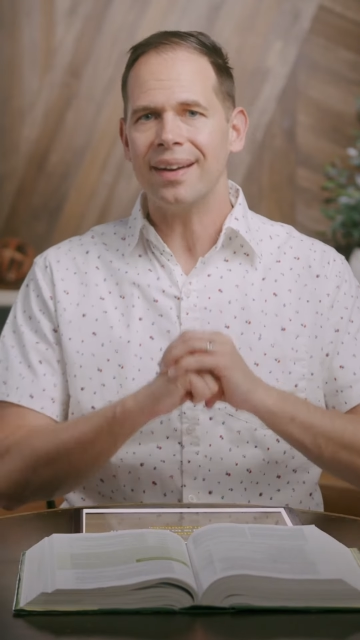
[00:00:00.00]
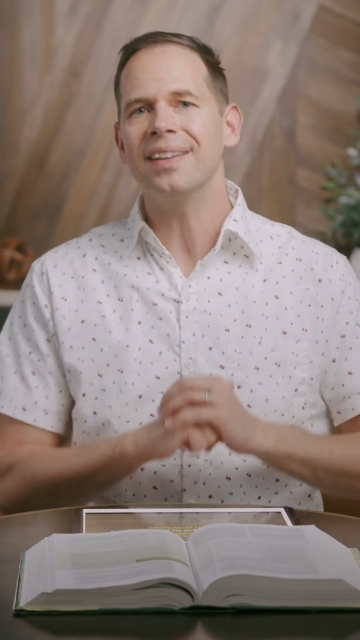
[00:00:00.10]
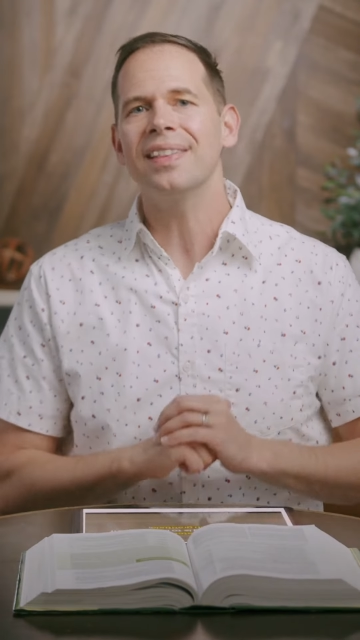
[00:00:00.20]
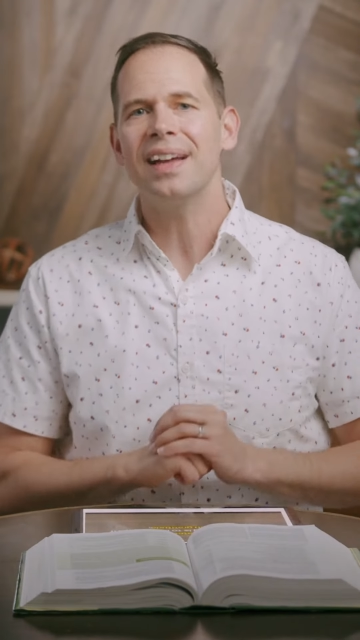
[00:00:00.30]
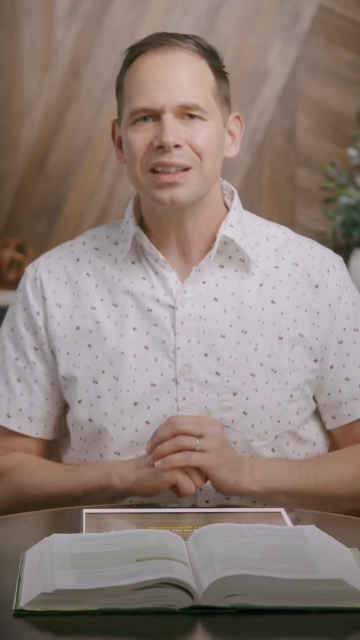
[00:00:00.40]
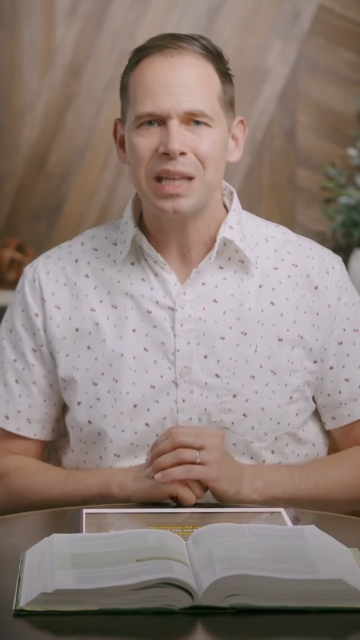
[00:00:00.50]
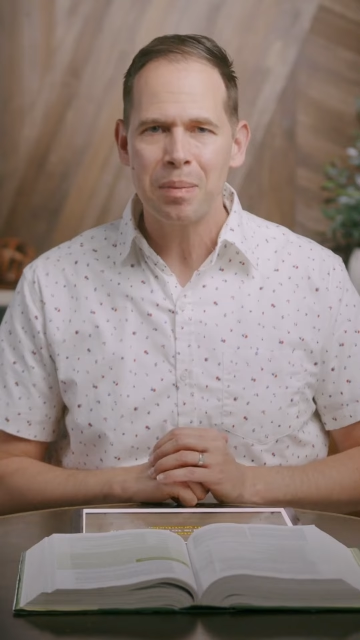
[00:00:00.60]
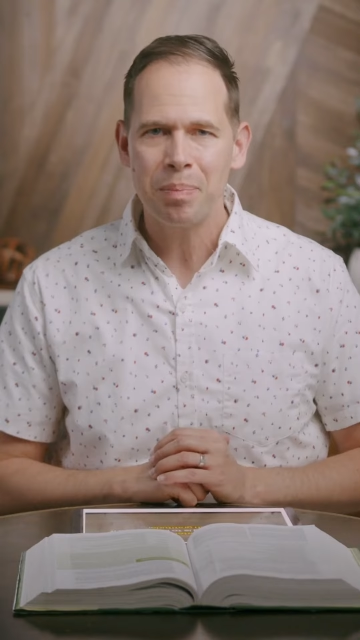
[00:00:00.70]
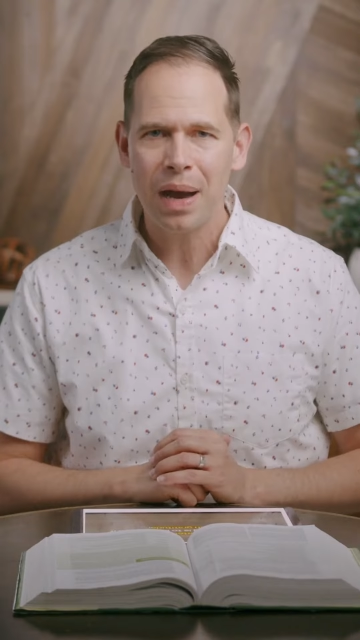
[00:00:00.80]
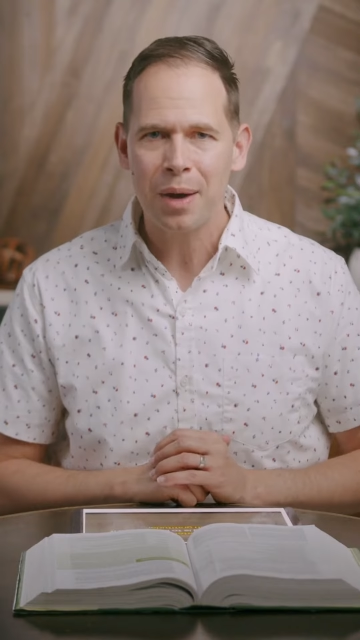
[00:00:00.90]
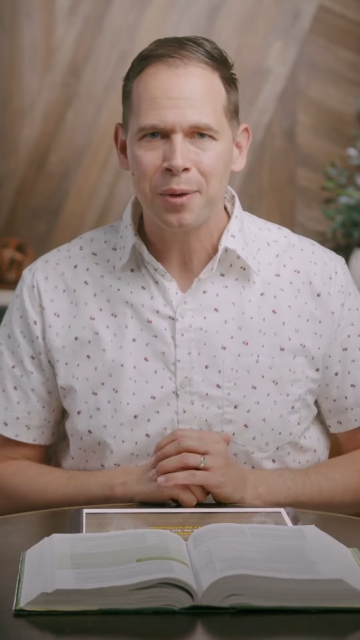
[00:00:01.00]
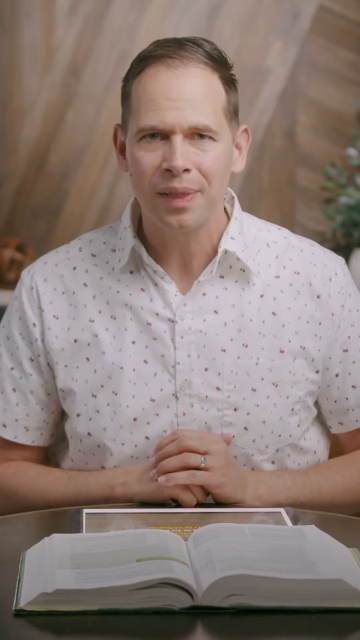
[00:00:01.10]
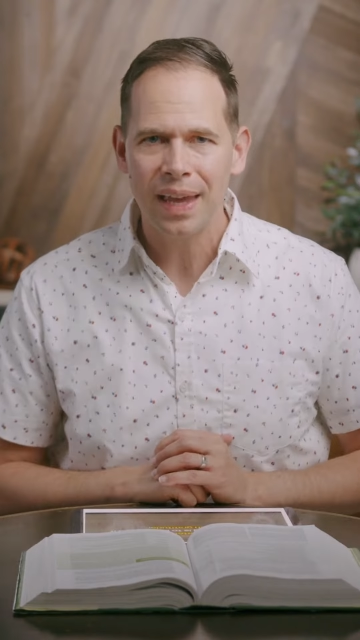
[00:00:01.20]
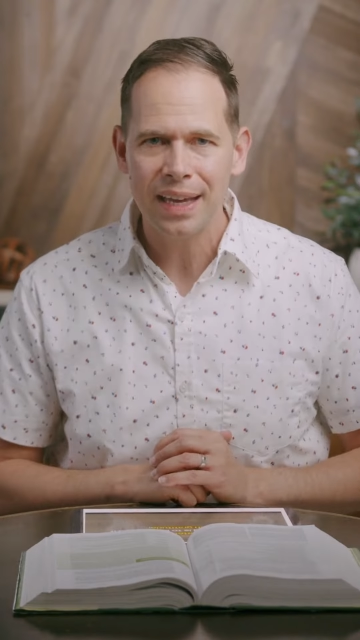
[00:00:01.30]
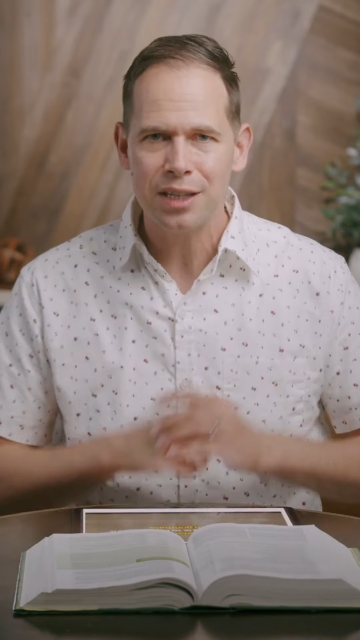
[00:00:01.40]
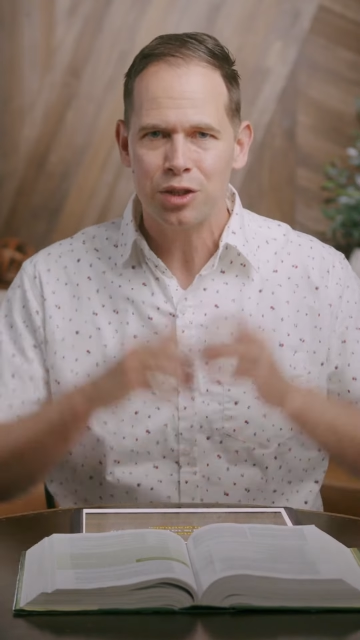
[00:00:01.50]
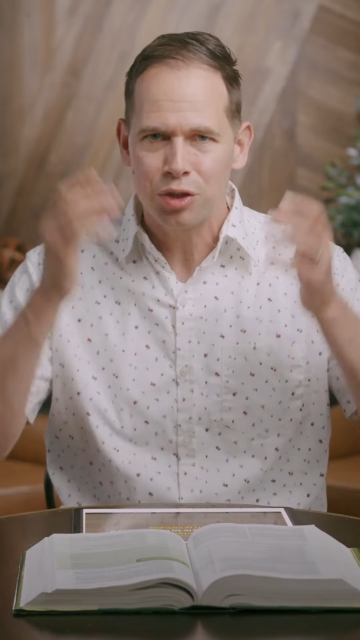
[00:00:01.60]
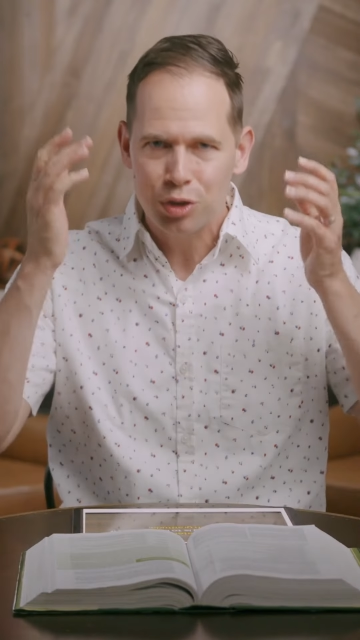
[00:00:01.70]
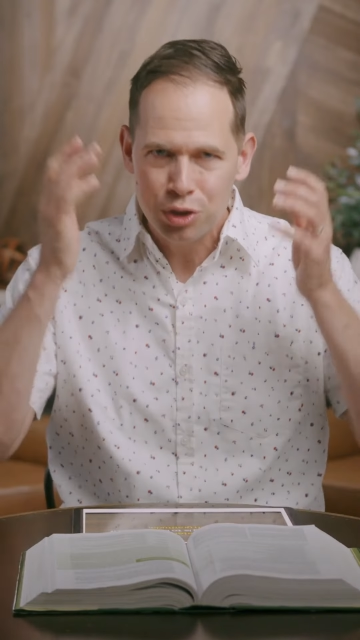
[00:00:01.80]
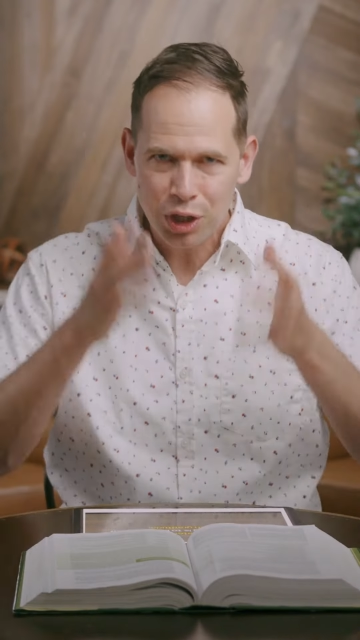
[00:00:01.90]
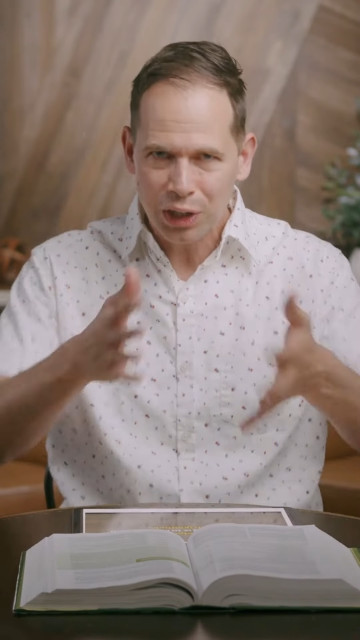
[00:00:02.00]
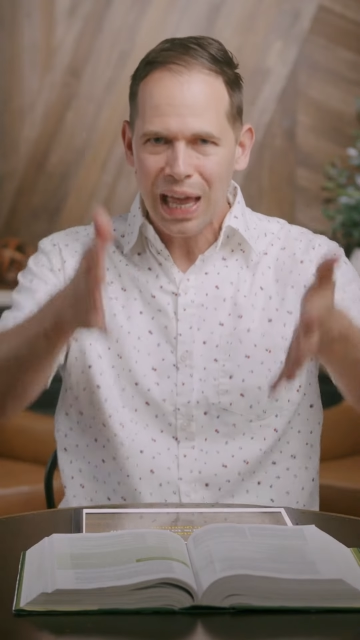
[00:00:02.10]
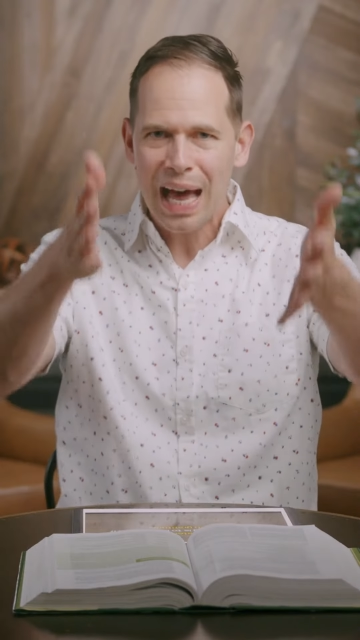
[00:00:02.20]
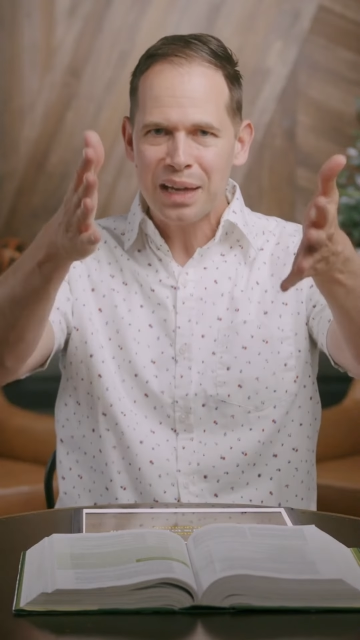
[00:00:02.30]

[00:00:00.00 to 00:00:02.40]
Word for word: Unlock that power. Let His shalom